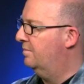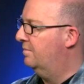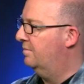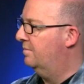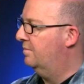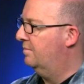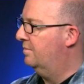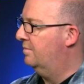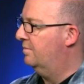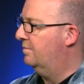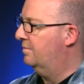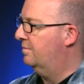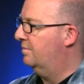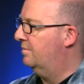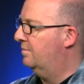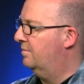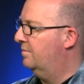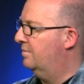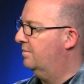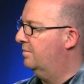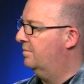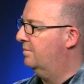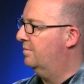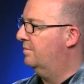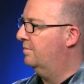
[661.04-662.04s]

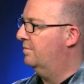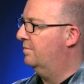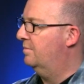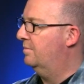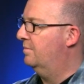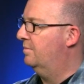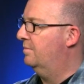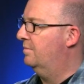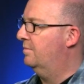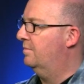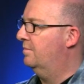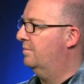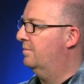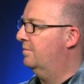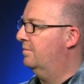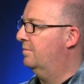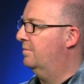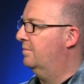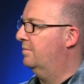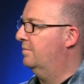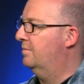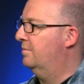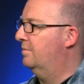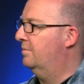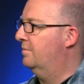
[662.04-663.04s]

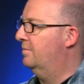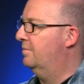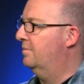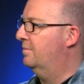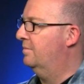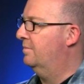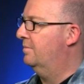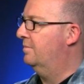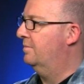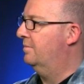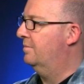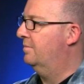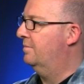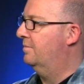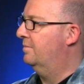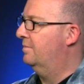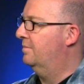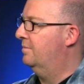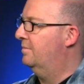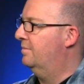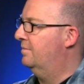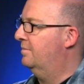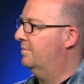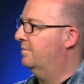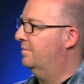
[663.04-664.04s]

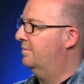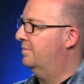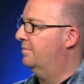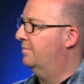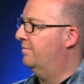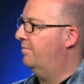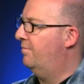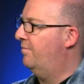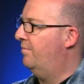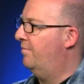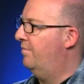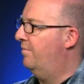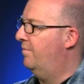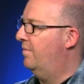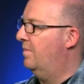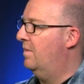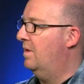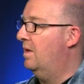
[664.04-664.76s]
This person isn't speaking.